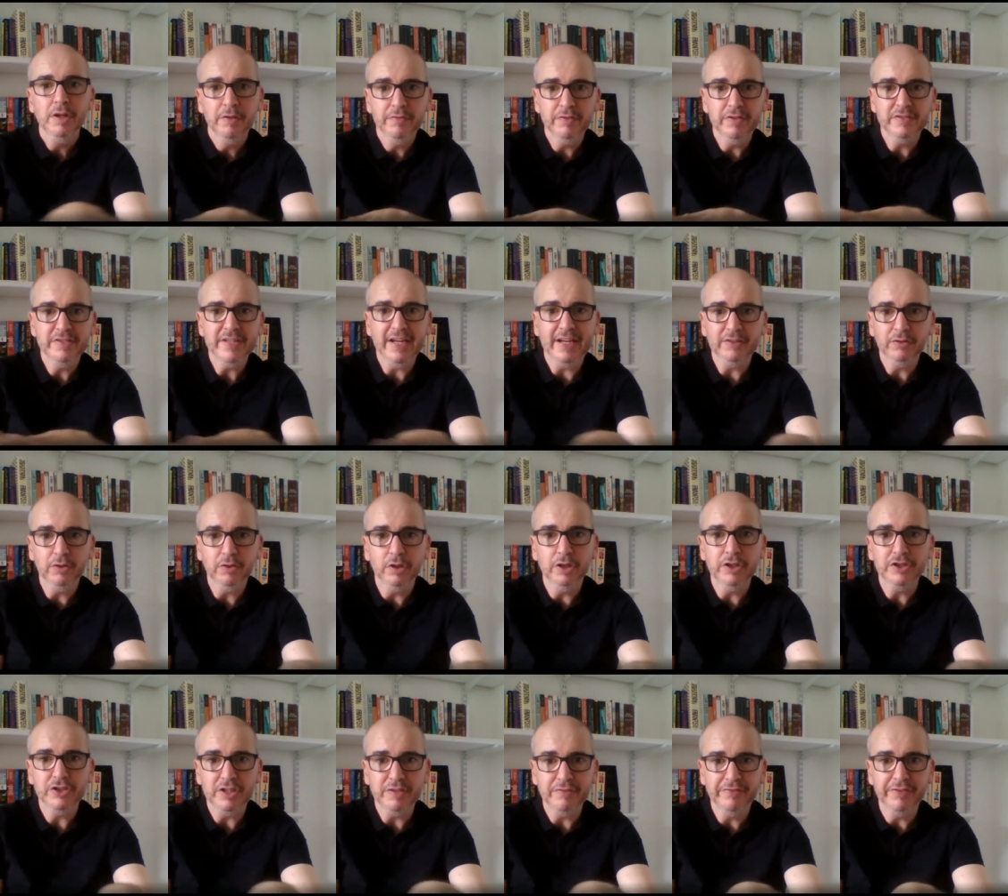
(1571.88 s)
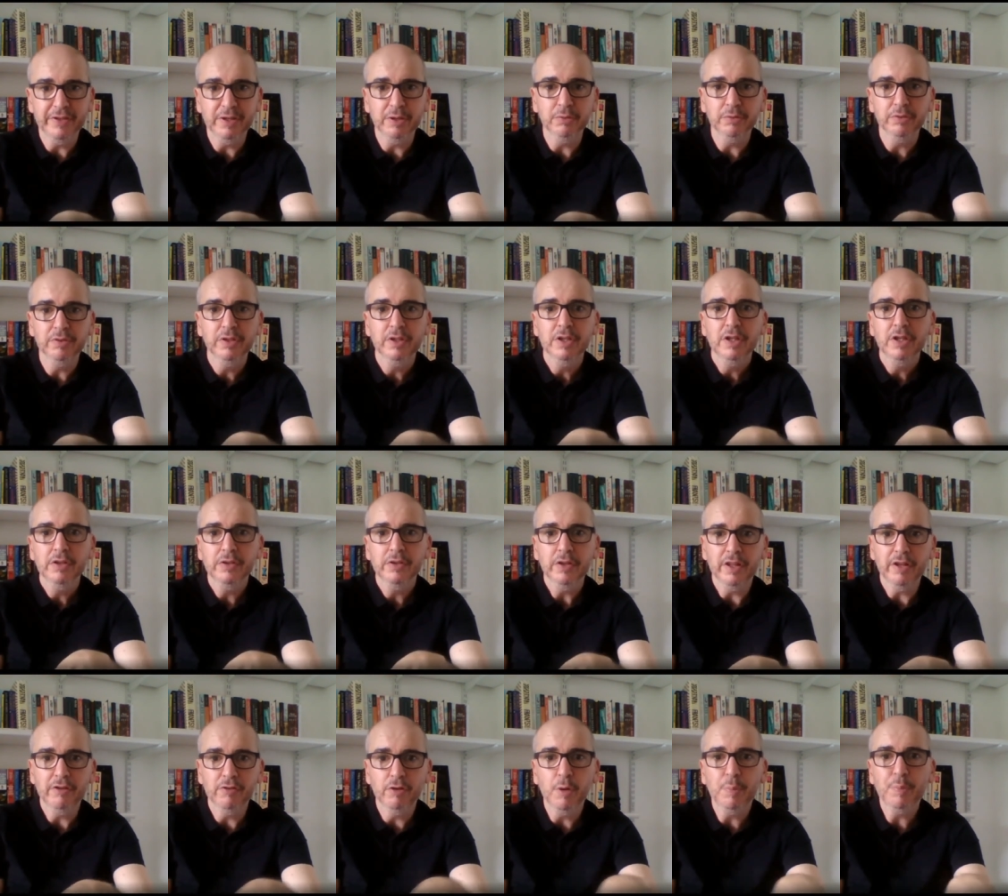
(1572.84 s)
of the technology field
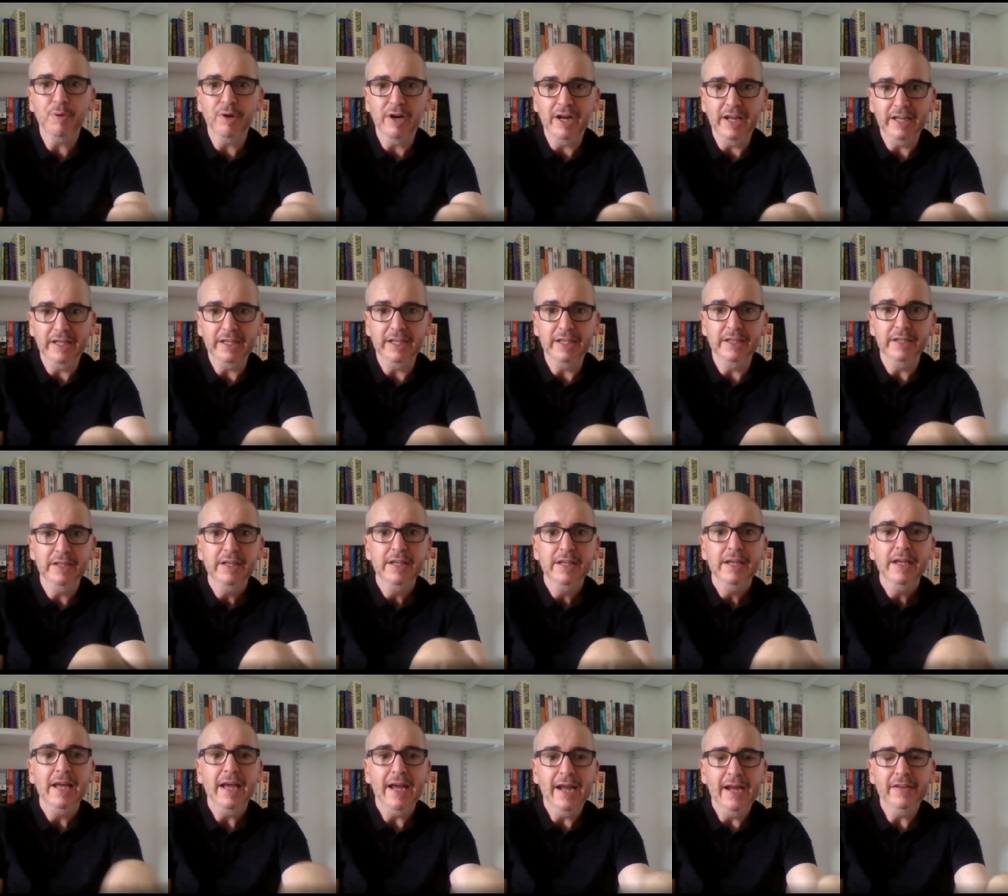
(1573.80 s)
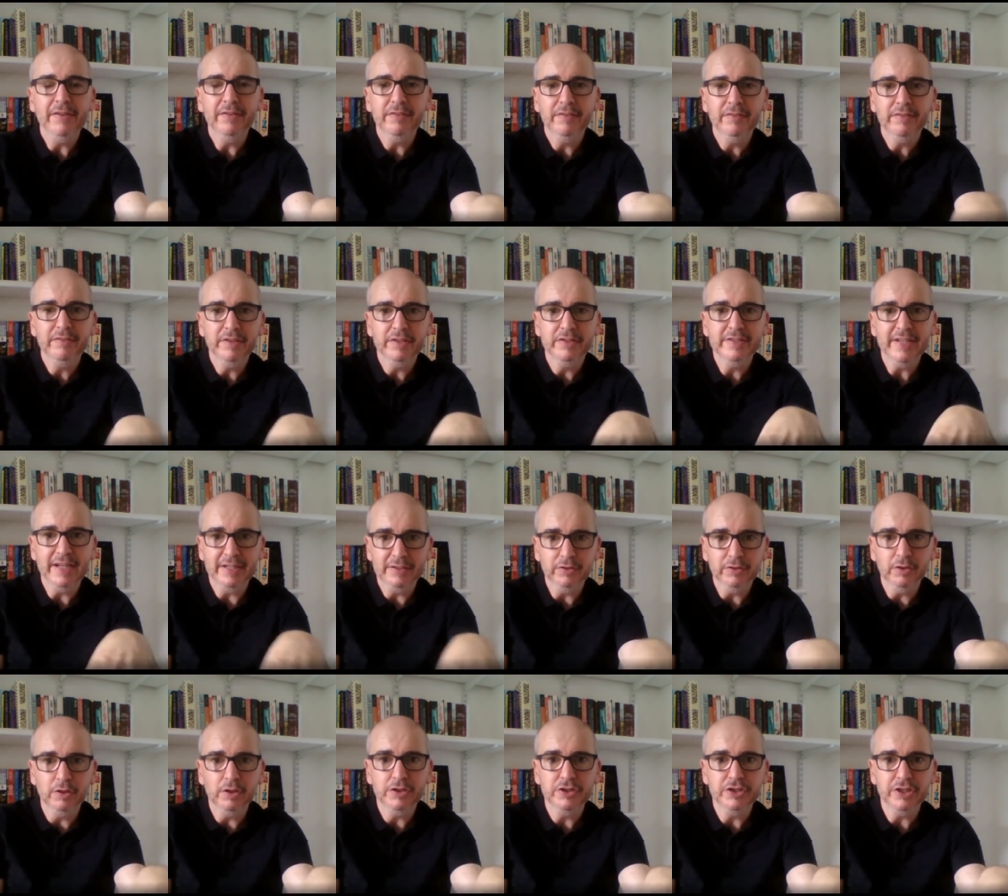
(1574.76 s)
that they're operating in and the
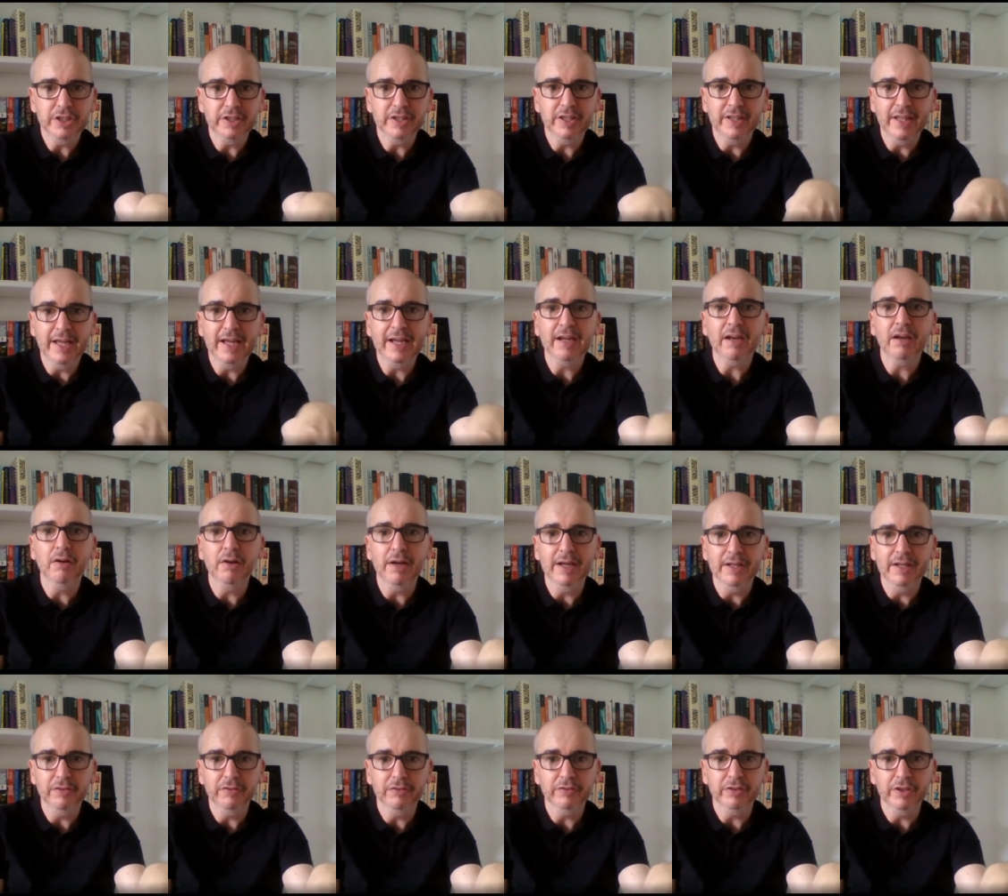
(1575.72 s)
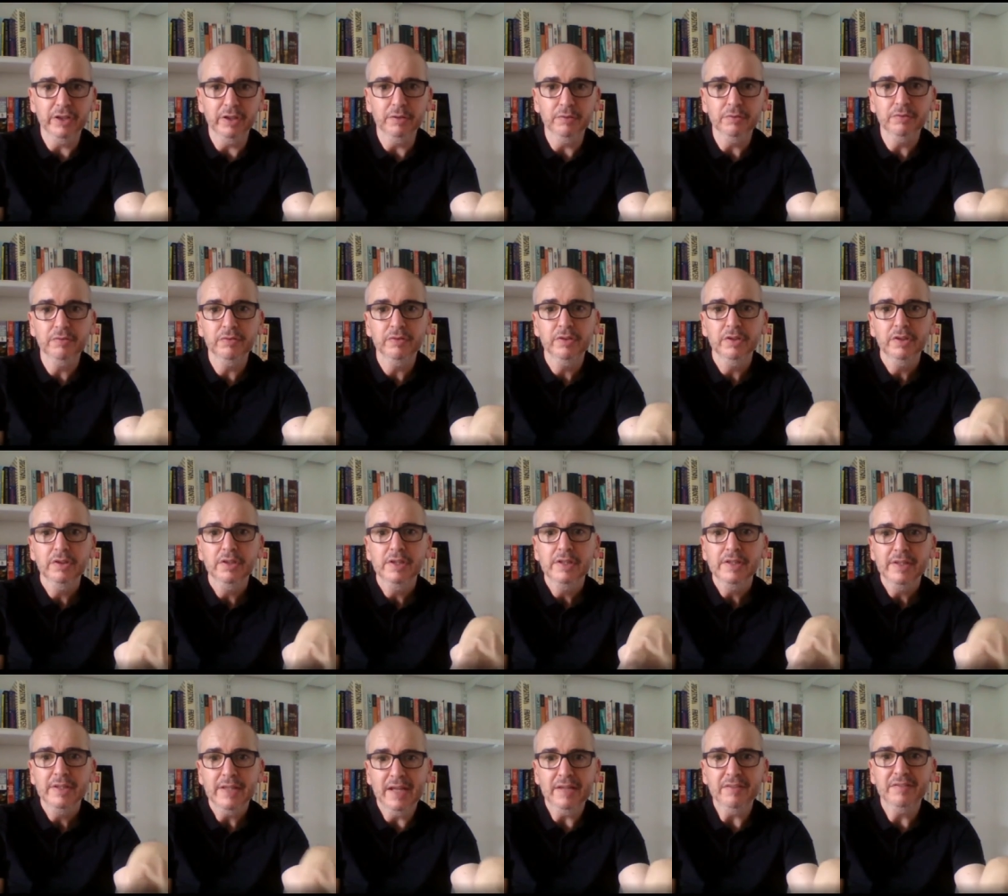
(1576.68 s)
technology that their clients use.
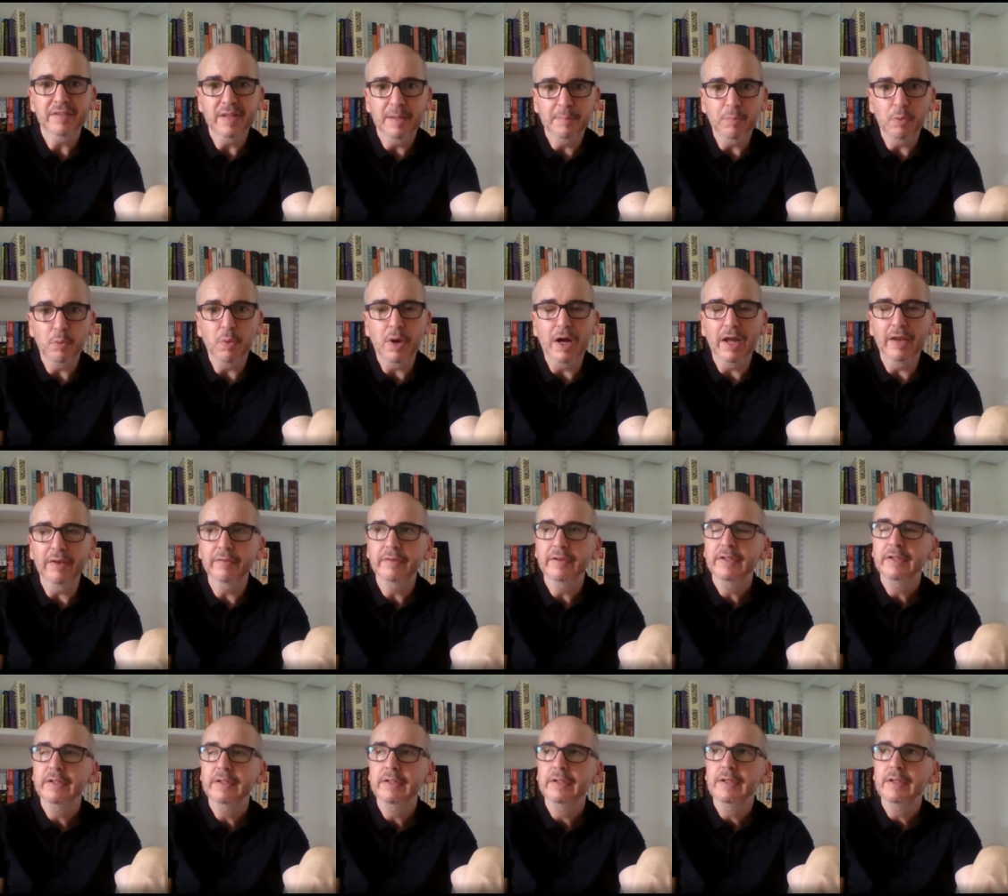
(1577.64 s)
That's number one.